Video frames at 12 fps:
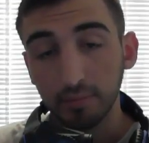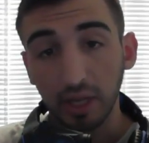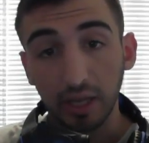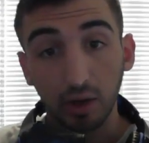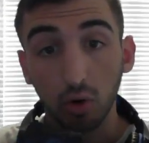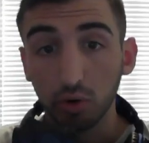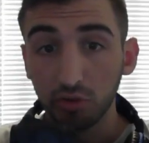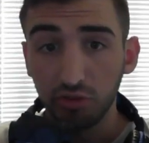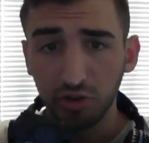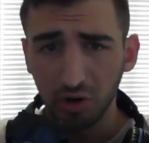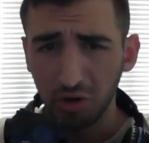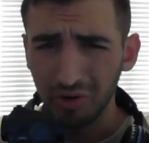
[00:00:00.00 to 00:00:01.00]
it holds
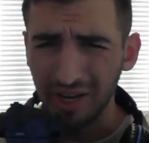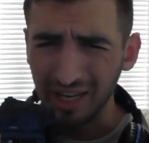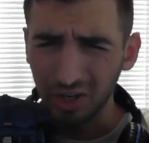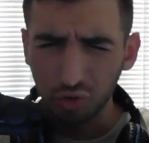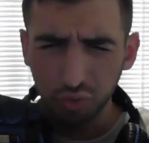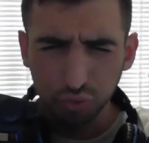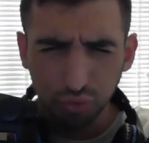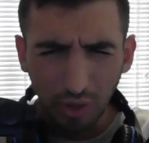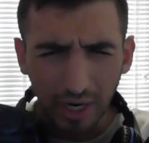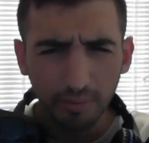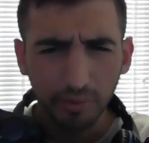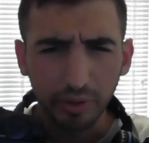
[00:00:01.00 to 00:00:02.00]
zero
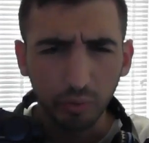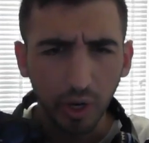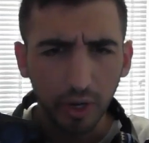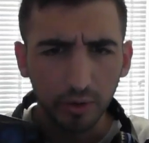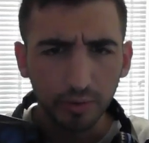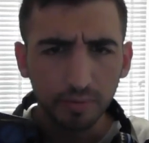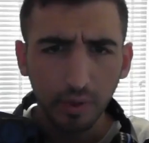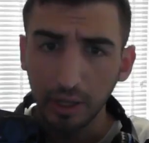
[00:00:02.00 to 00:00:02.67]
incredibly well,